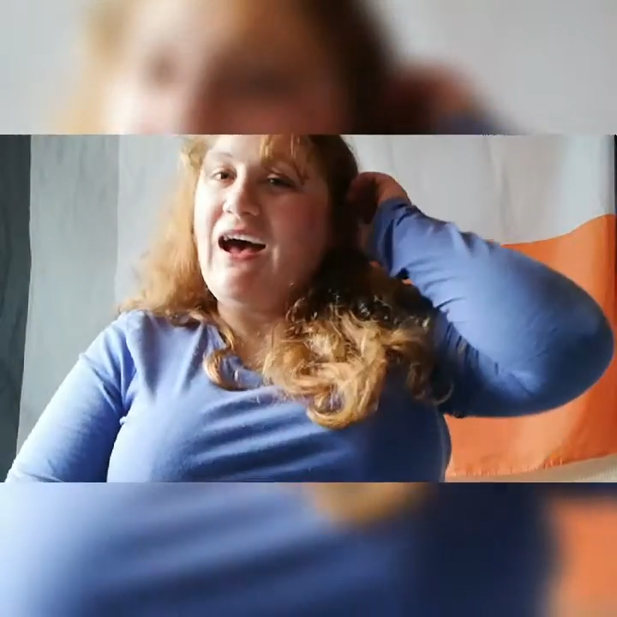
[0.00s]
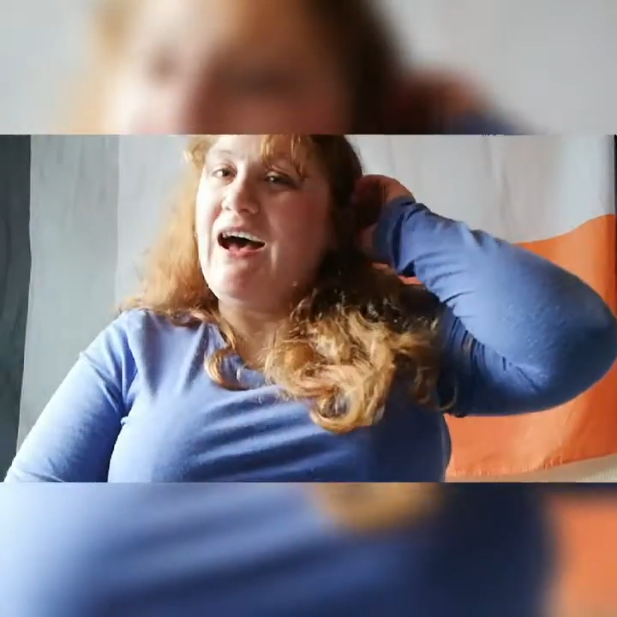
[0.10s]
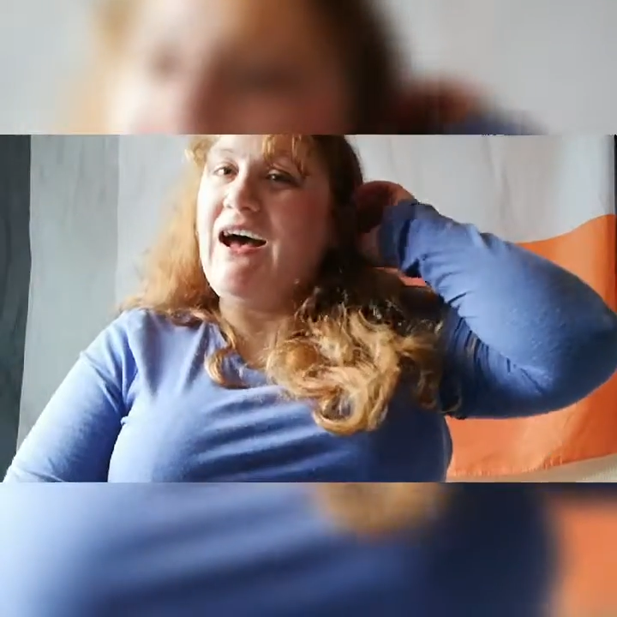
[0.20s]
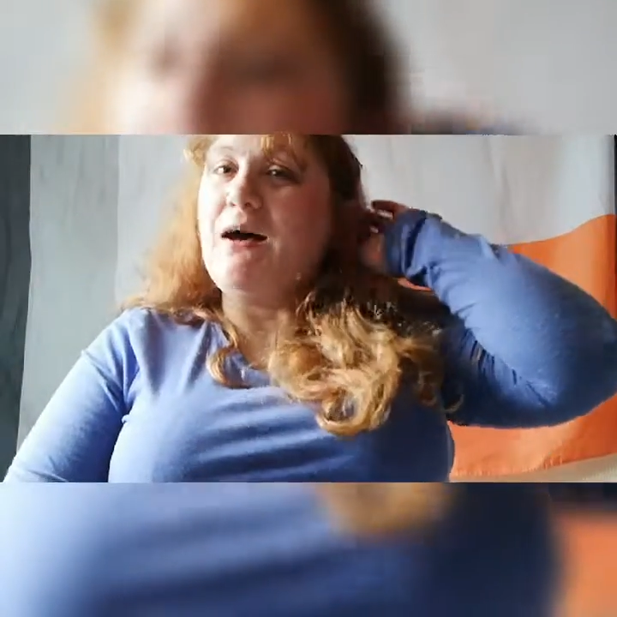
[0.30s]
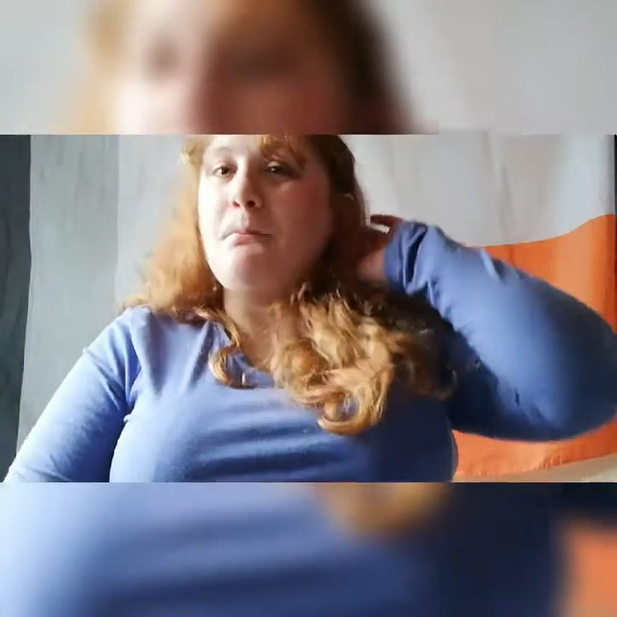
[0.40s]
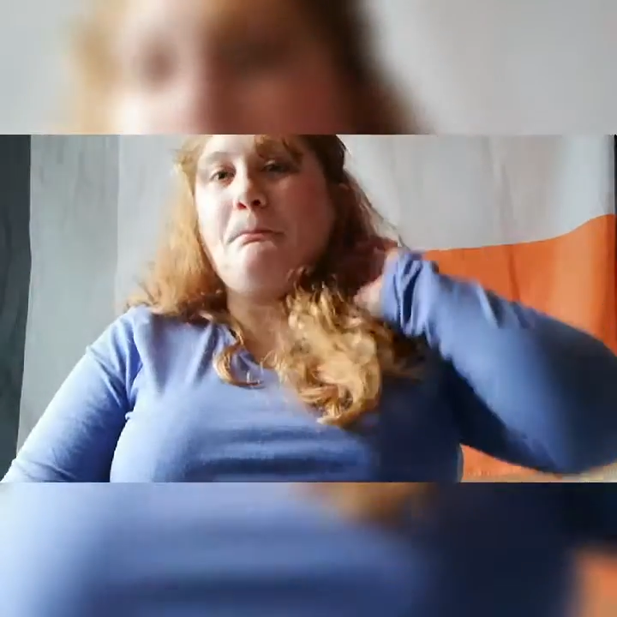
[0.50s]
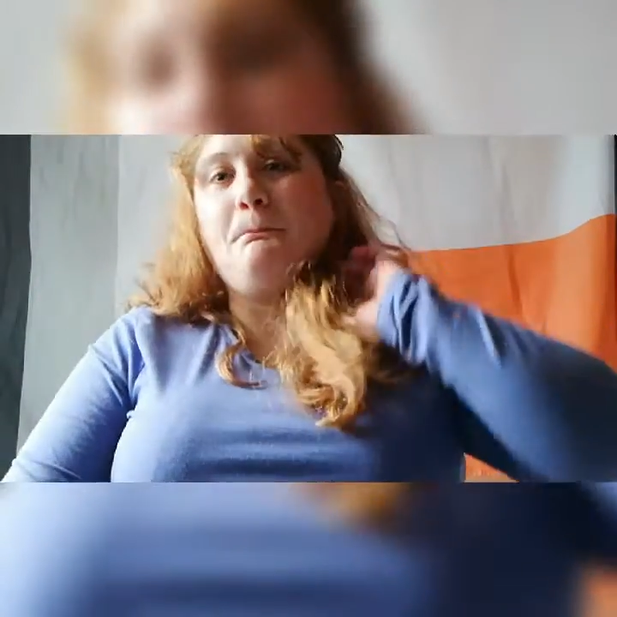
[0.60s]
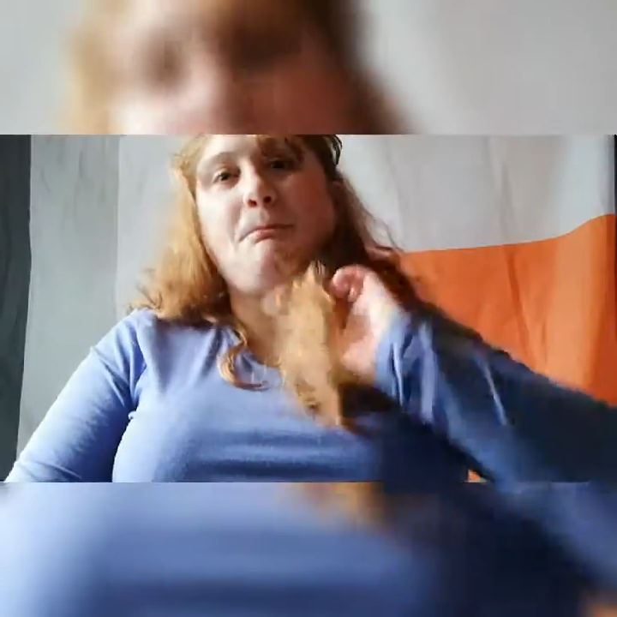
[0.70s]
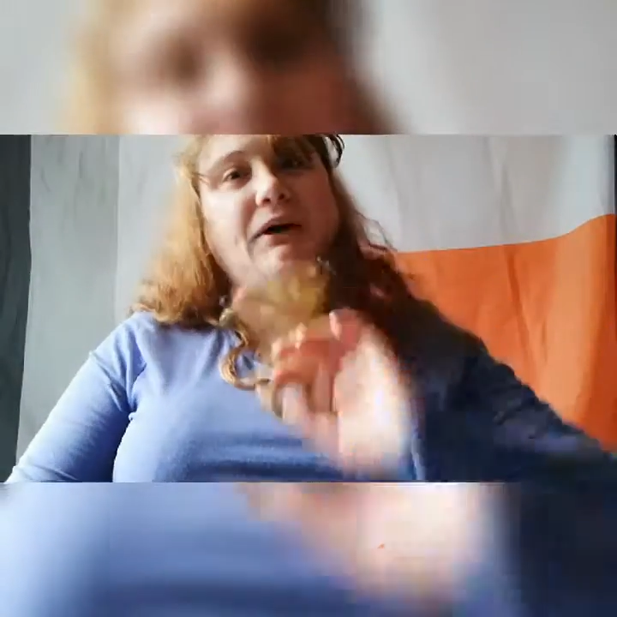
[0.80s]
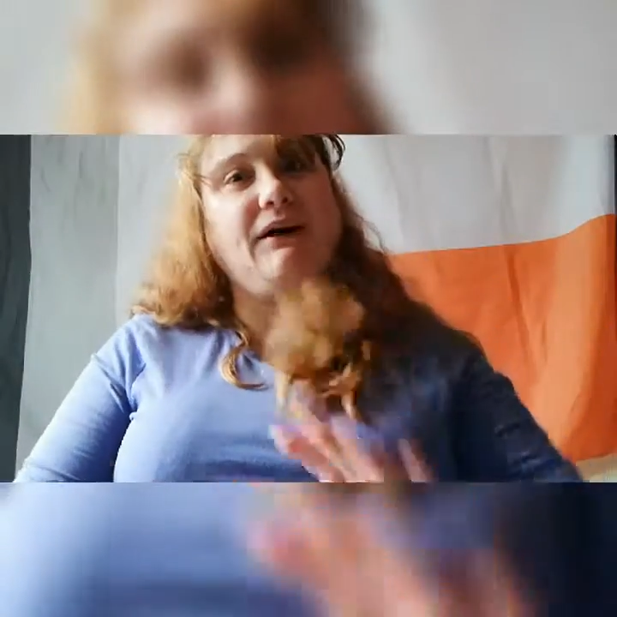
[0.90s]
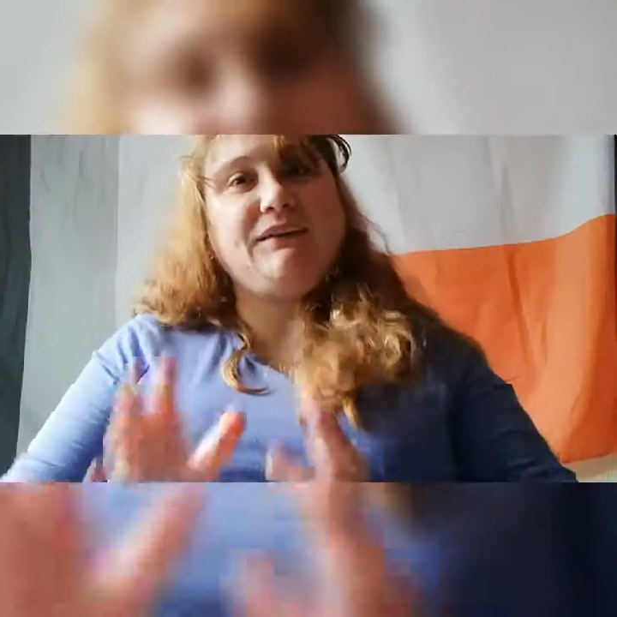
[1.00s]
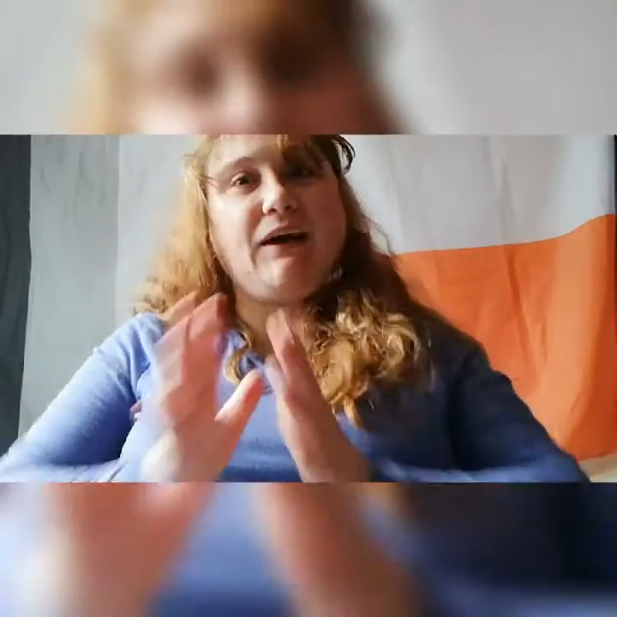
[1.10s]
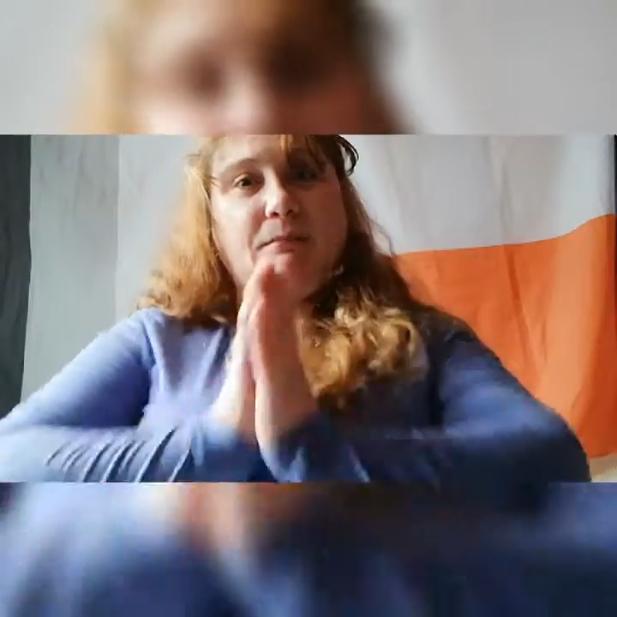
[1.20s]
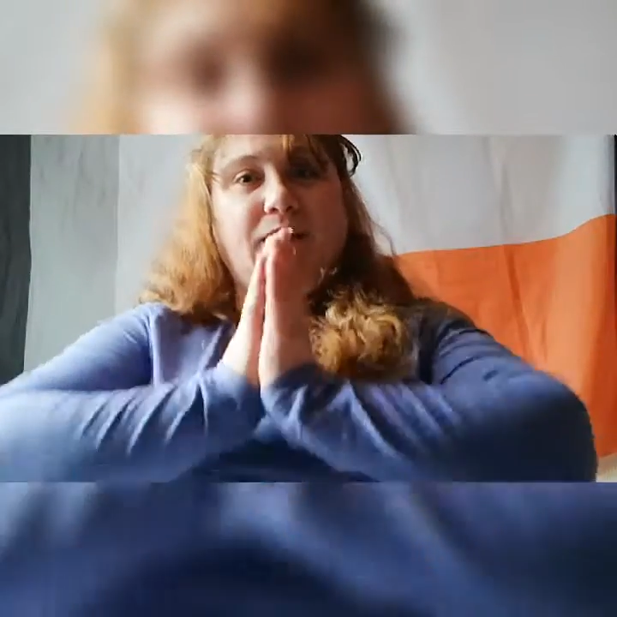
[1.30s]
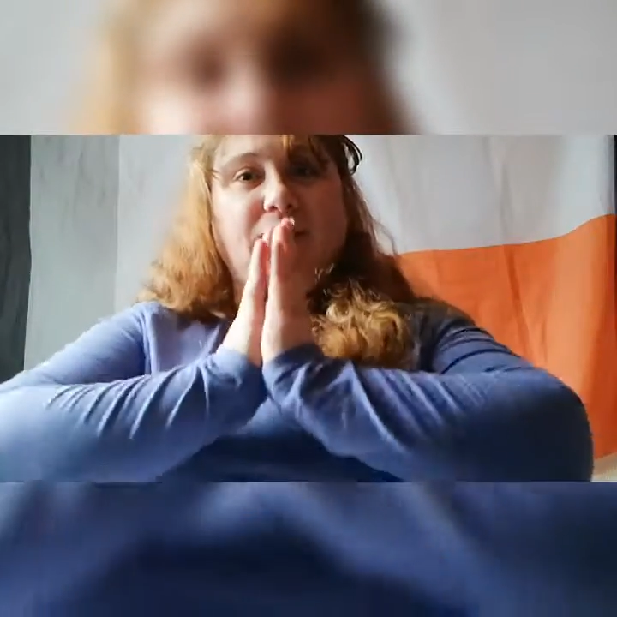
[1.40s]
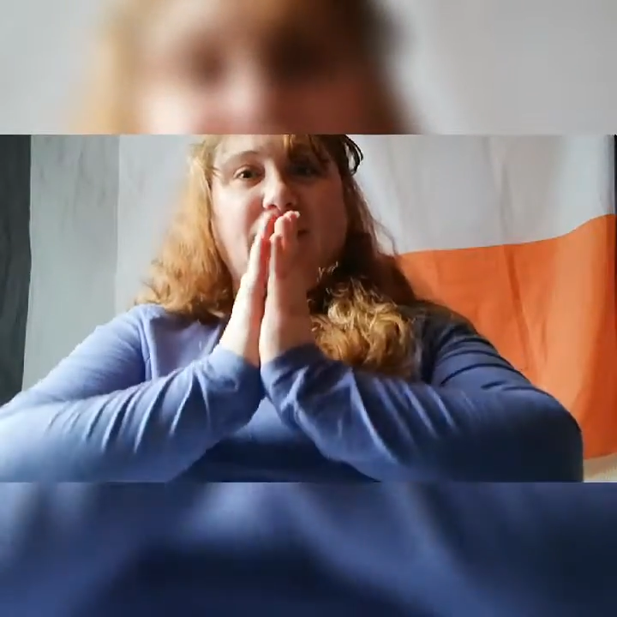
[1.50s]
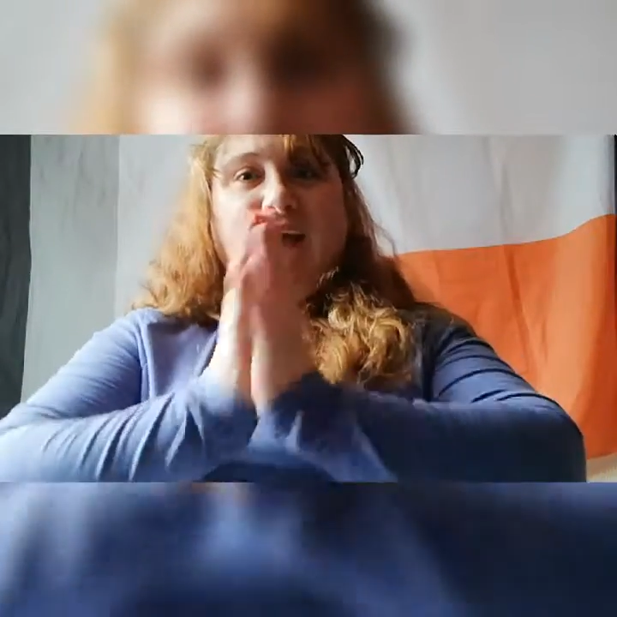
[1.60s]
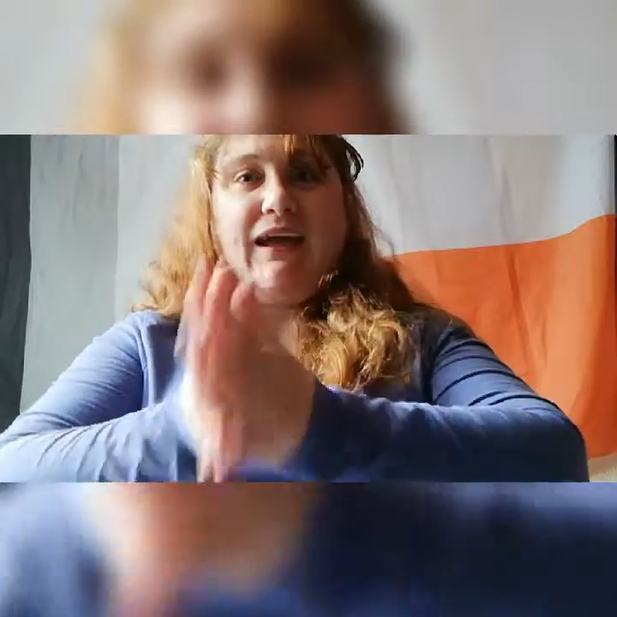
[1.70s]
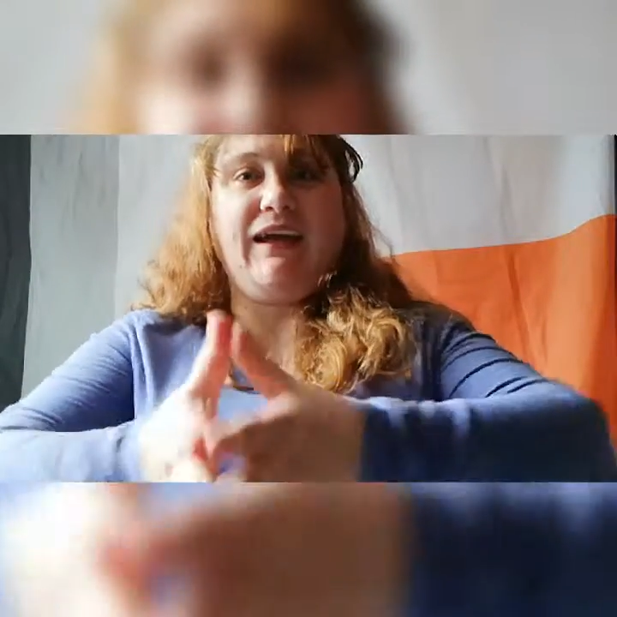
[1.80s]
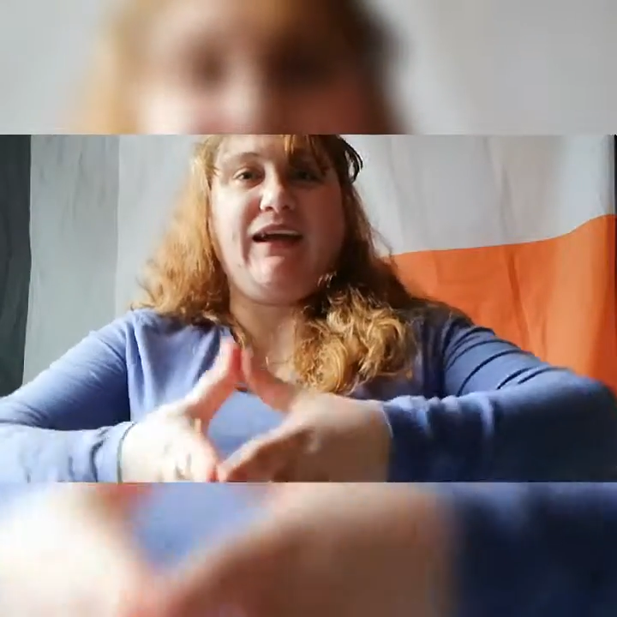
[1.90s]
But I've been
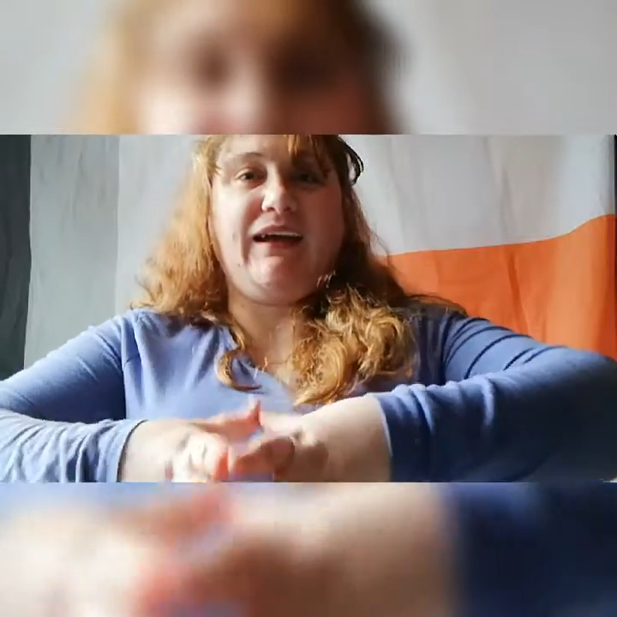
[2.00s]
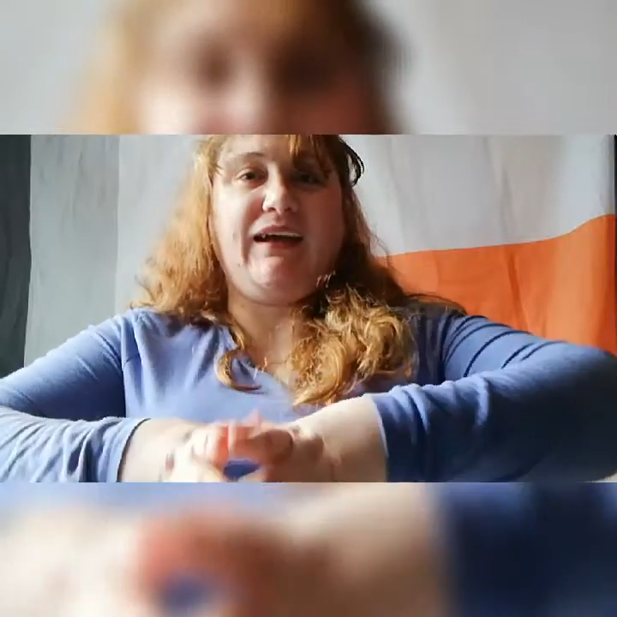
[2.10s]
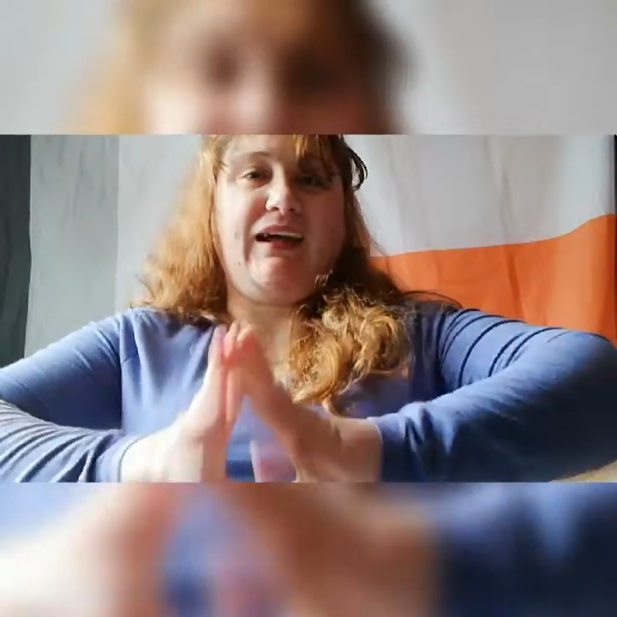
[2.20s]
looking,